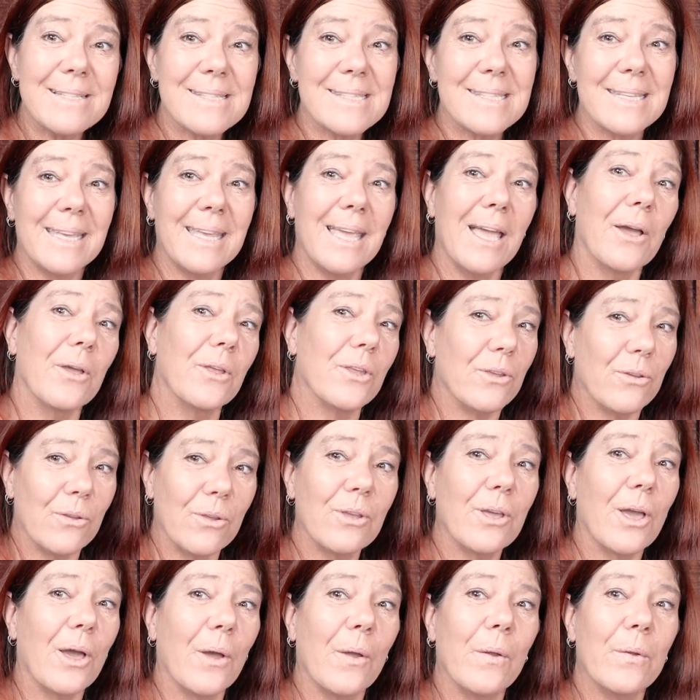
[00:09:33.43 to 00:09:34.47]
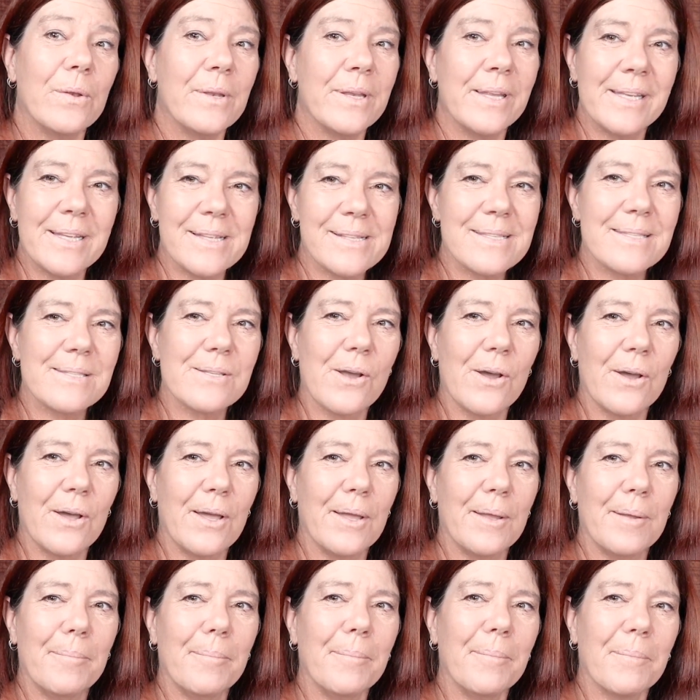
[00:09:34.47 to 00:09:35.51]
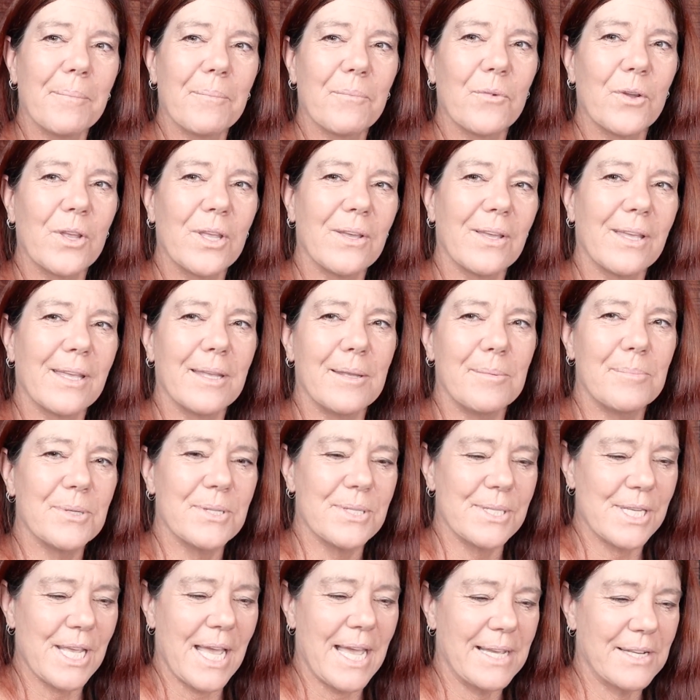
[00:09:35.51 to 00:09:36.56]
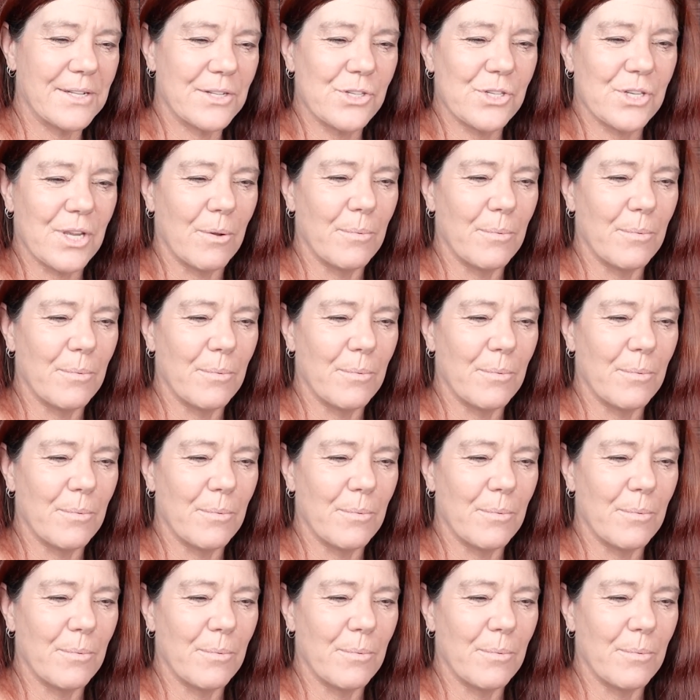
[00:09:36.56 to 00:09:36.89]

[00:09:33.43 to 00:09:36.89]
see how you go next time, we could keep in touch.